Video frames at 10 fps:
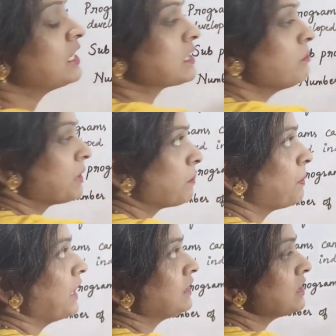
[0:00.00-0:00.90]

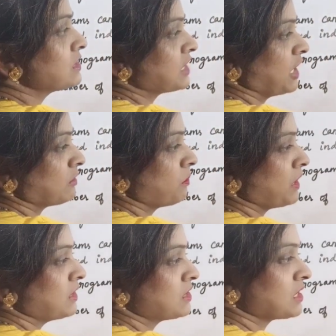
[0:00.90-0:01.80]
repeated statements
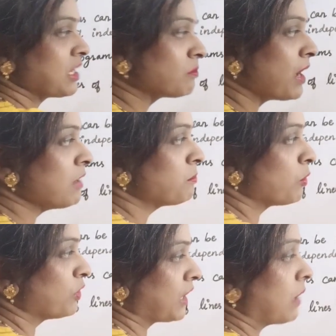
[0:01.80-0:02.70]
in my
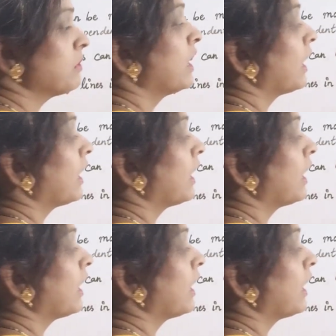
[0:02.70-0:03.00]
program, I